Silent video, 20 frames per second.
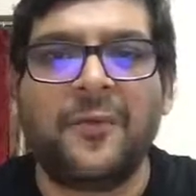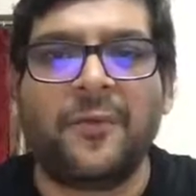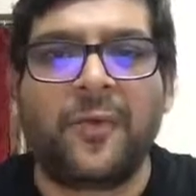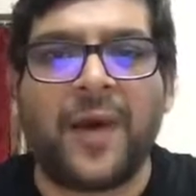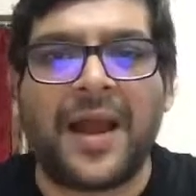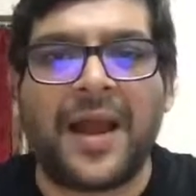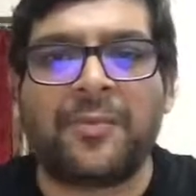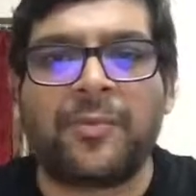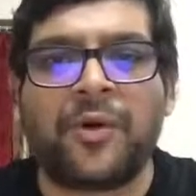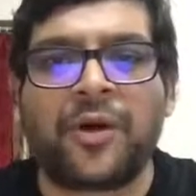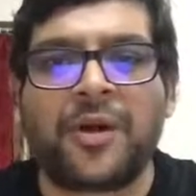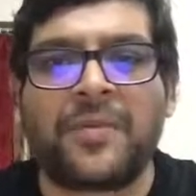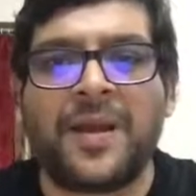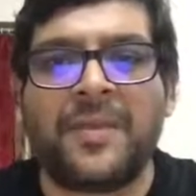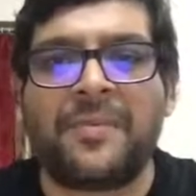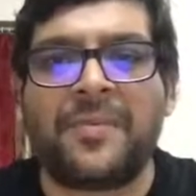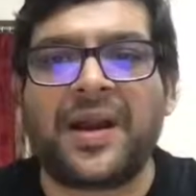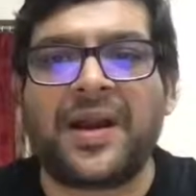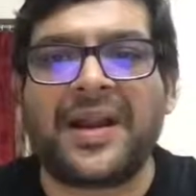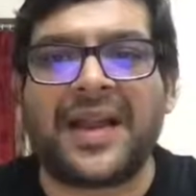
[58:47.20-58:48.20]
One more
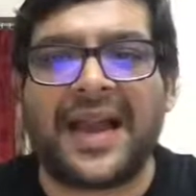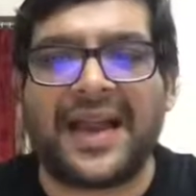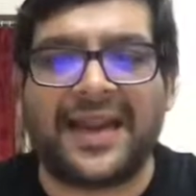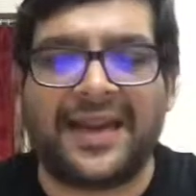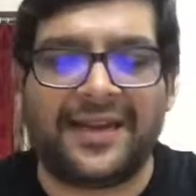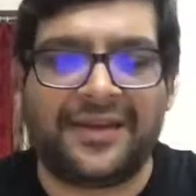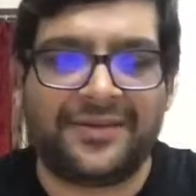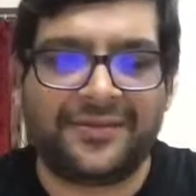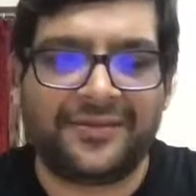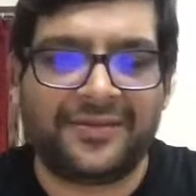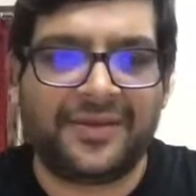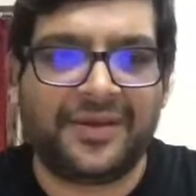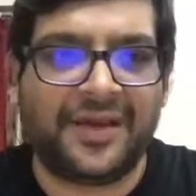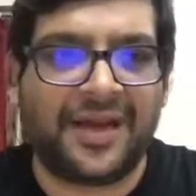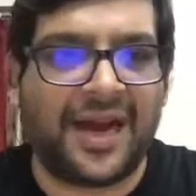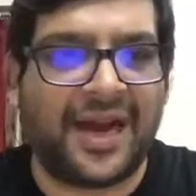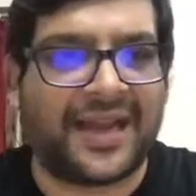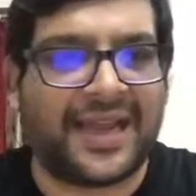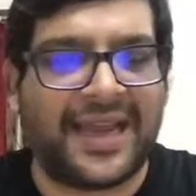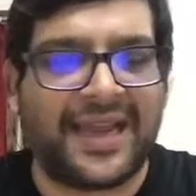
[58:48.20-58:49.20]
member died,
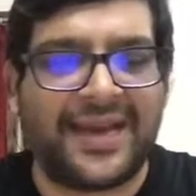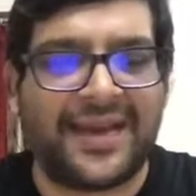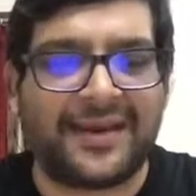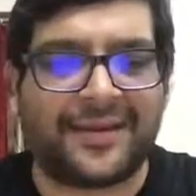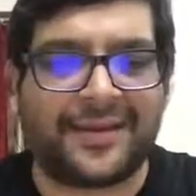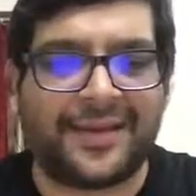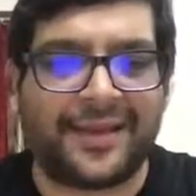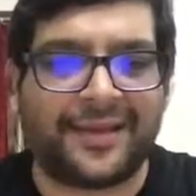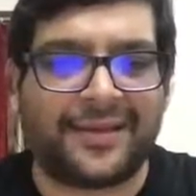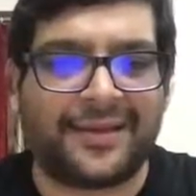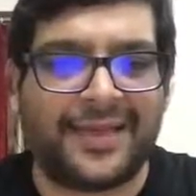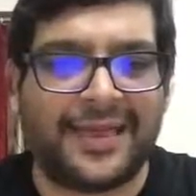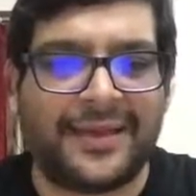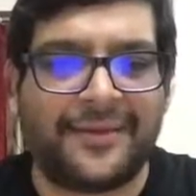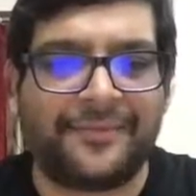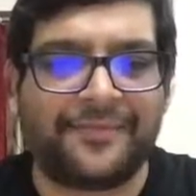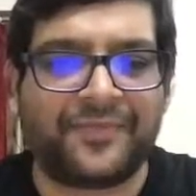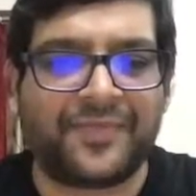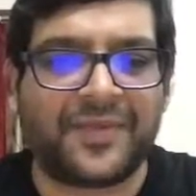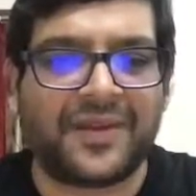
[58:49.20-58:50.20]
60.
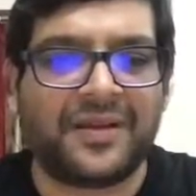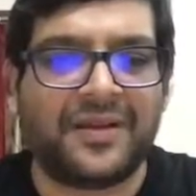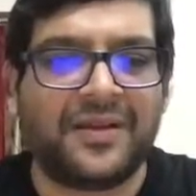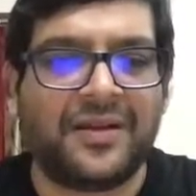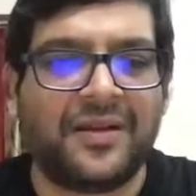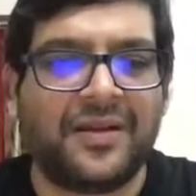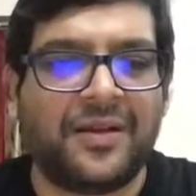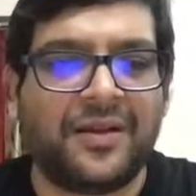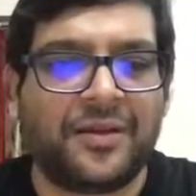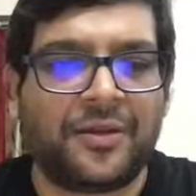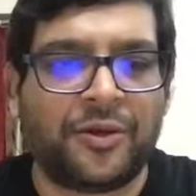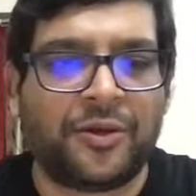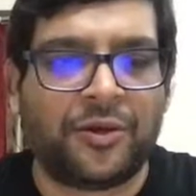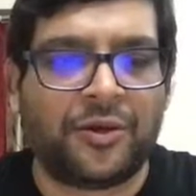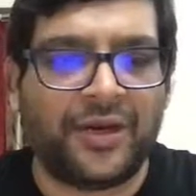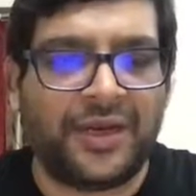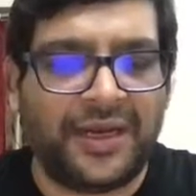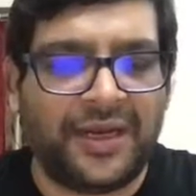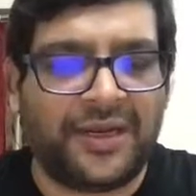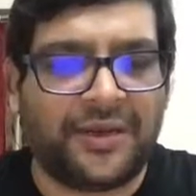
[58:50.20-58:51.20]

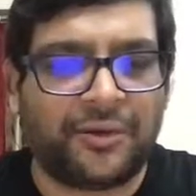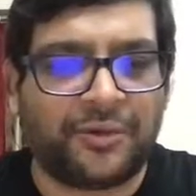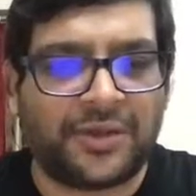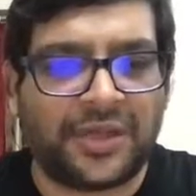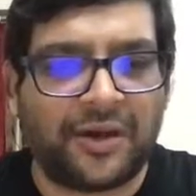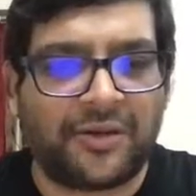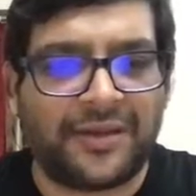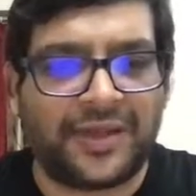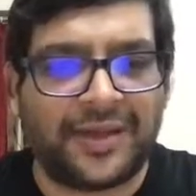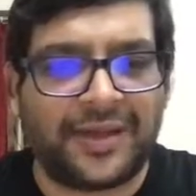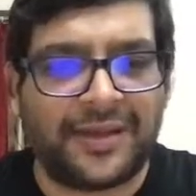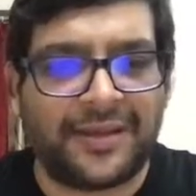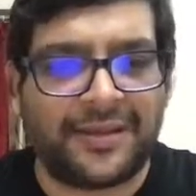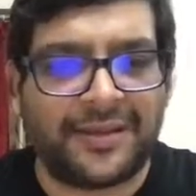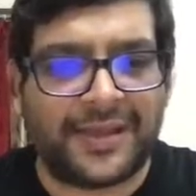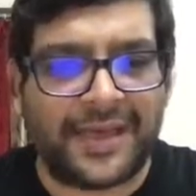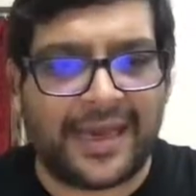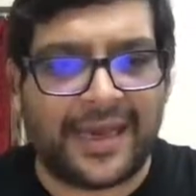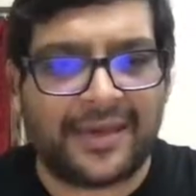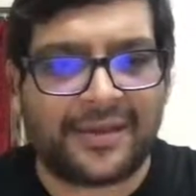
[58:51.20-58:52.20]
So in
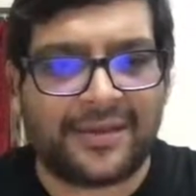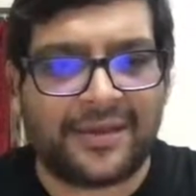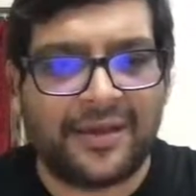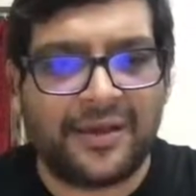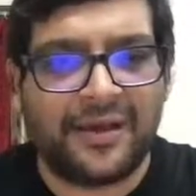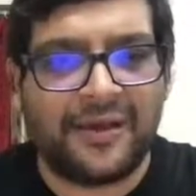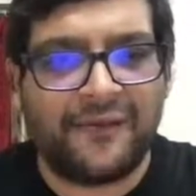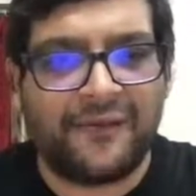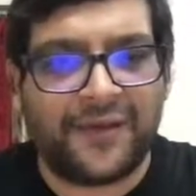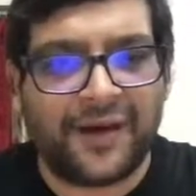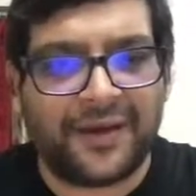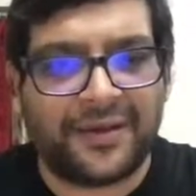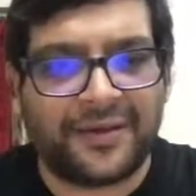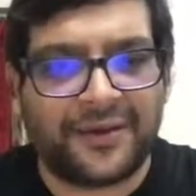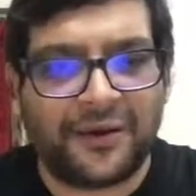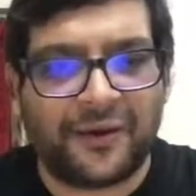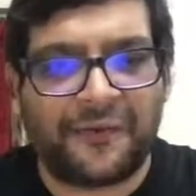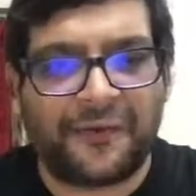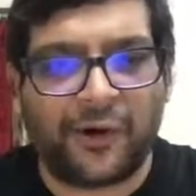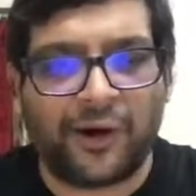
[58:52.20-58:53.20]
2006,
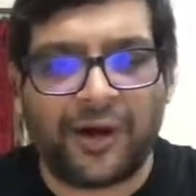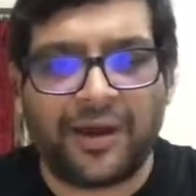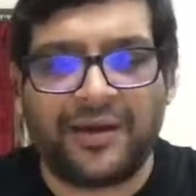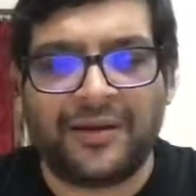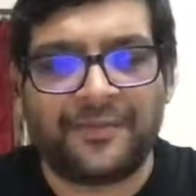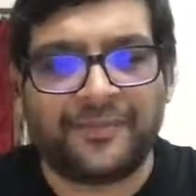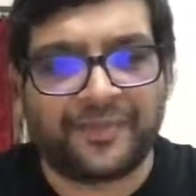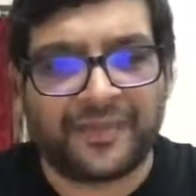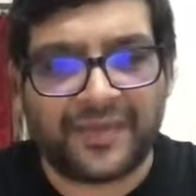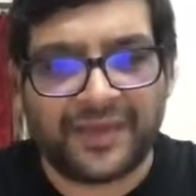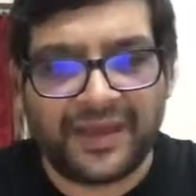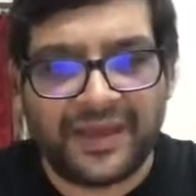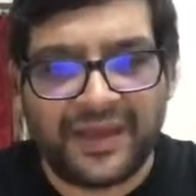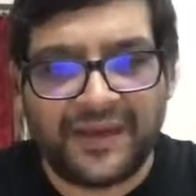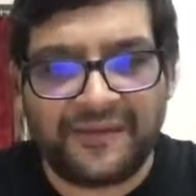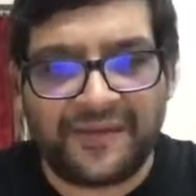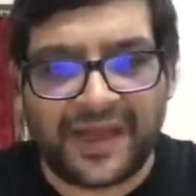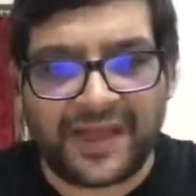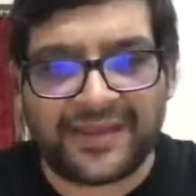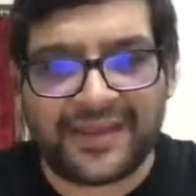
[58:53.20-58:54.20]
first of all,
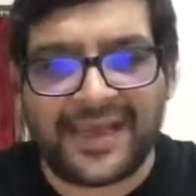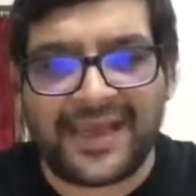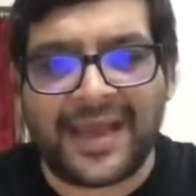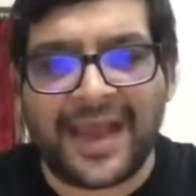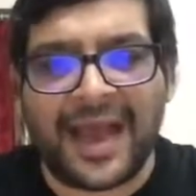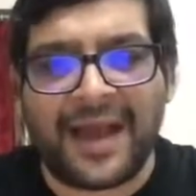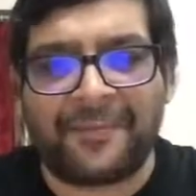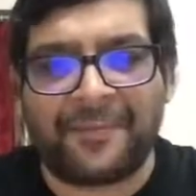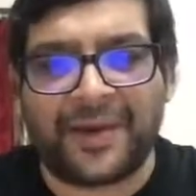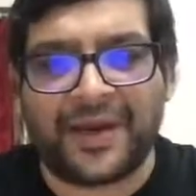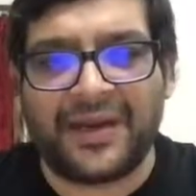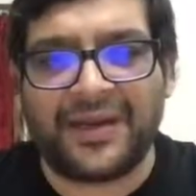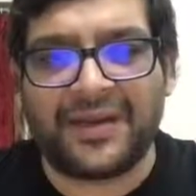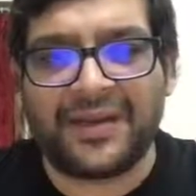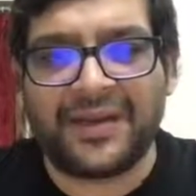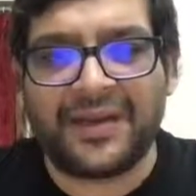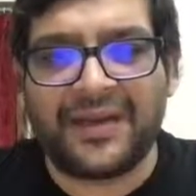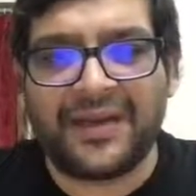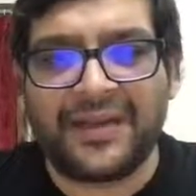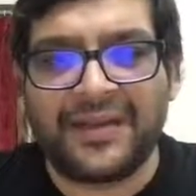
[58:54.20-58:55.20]
if nothing happened,
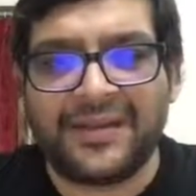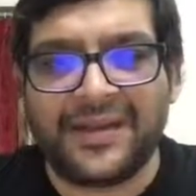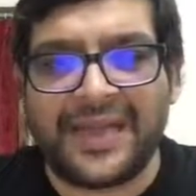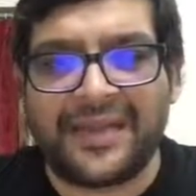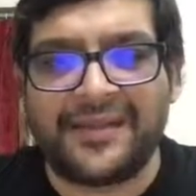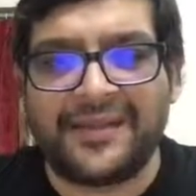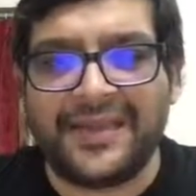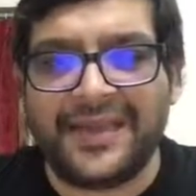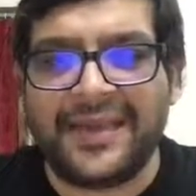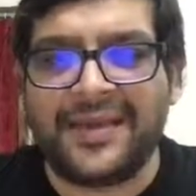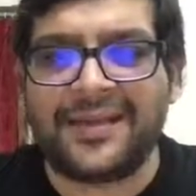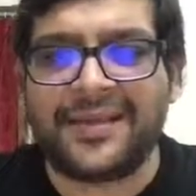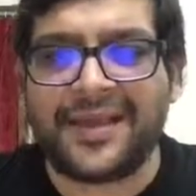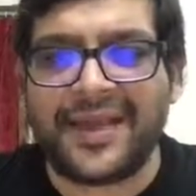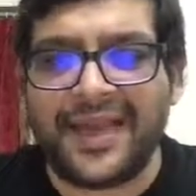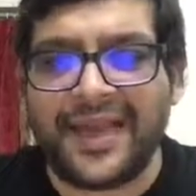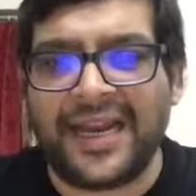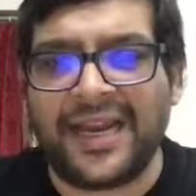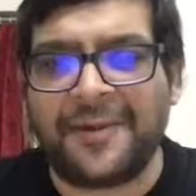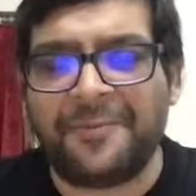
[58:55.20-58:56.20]
then these
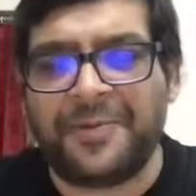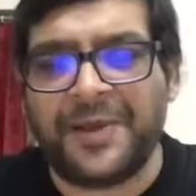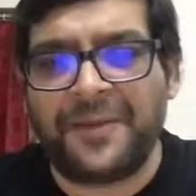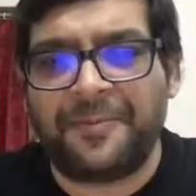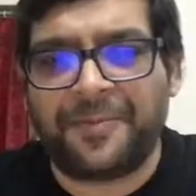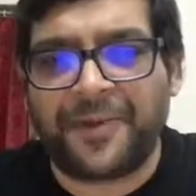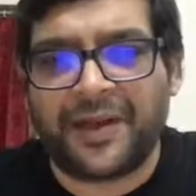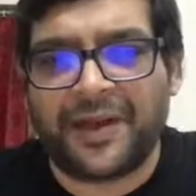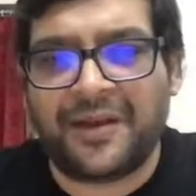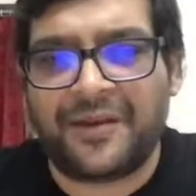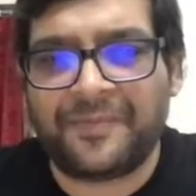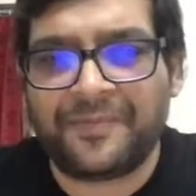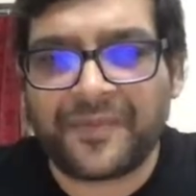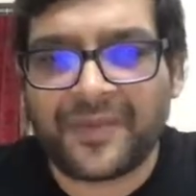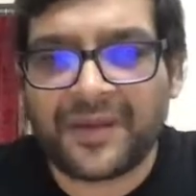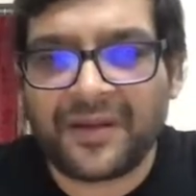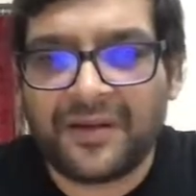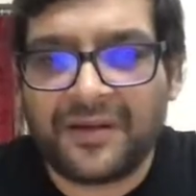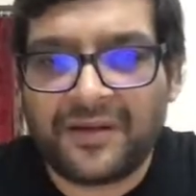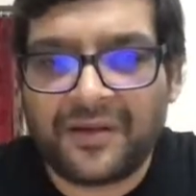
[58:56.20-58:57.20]
8 people
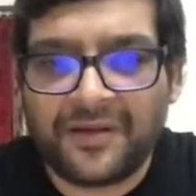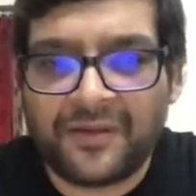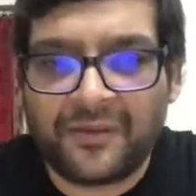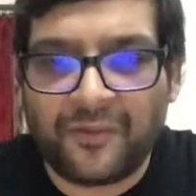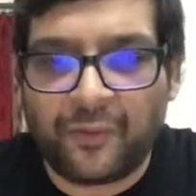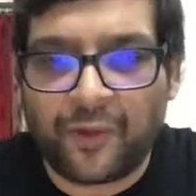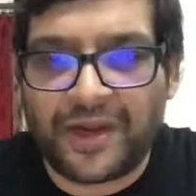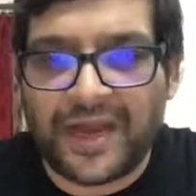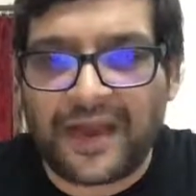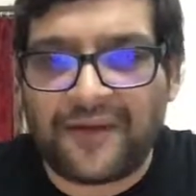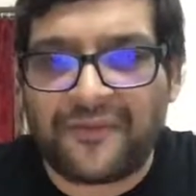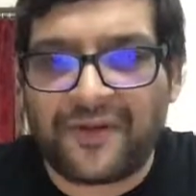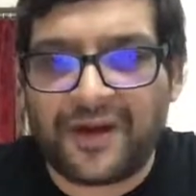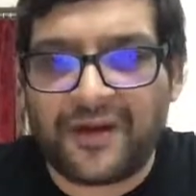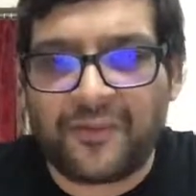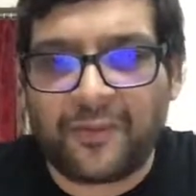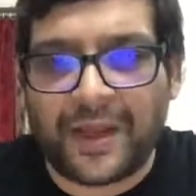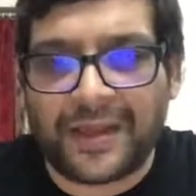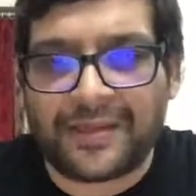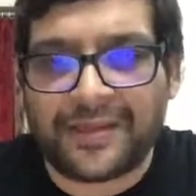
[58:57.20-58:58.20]
would have
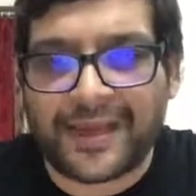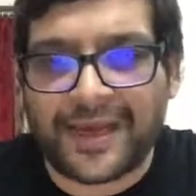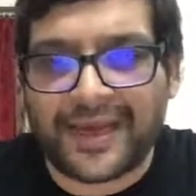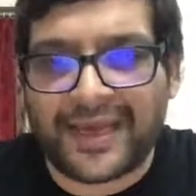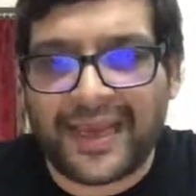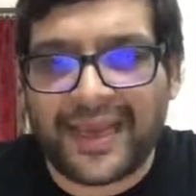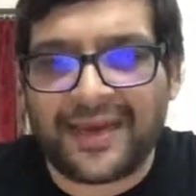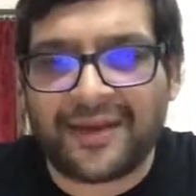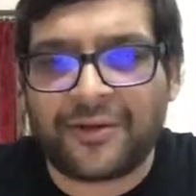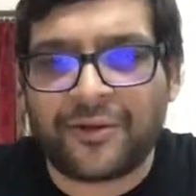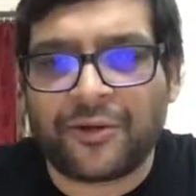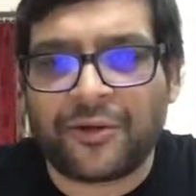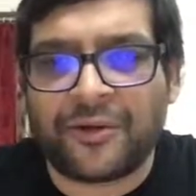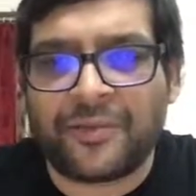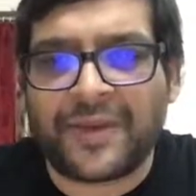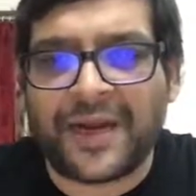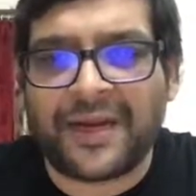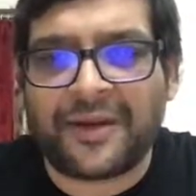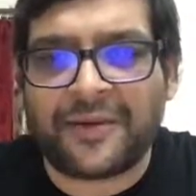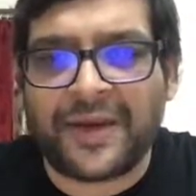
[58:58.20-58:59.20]
once again grown
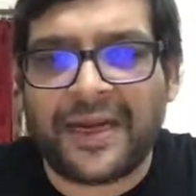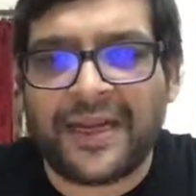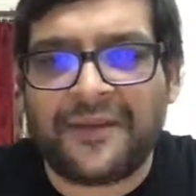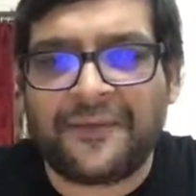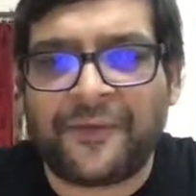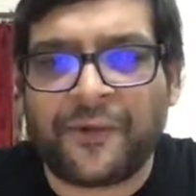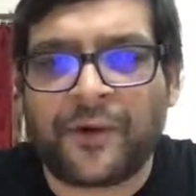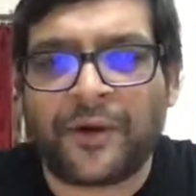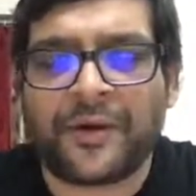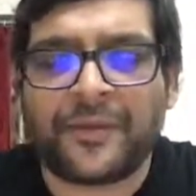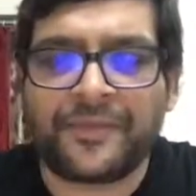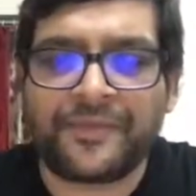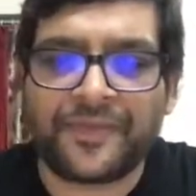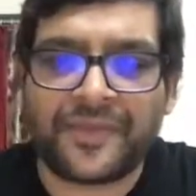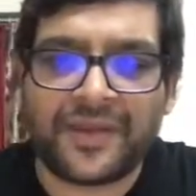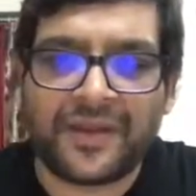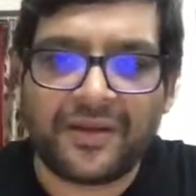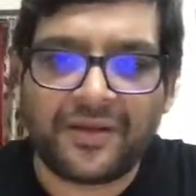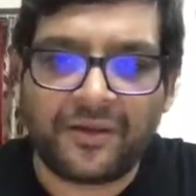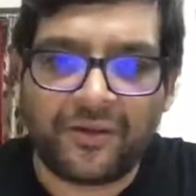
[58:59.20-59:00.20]
by 24,
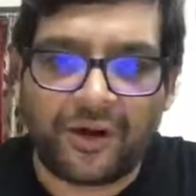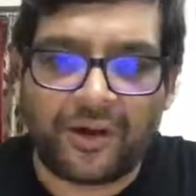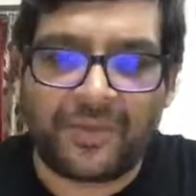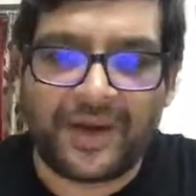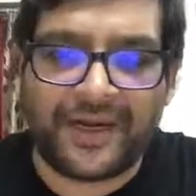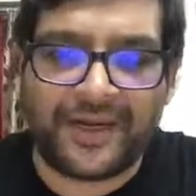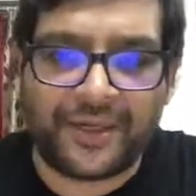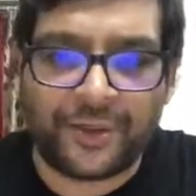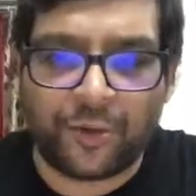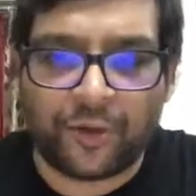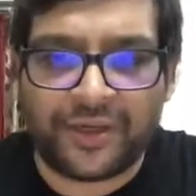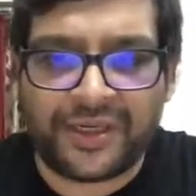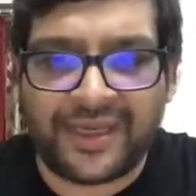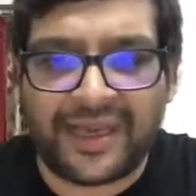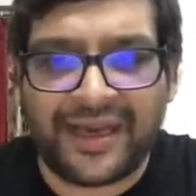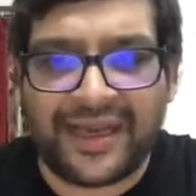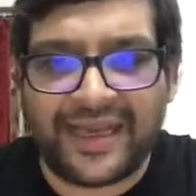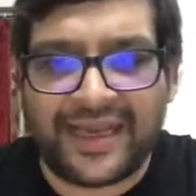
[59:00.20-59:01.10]
or my total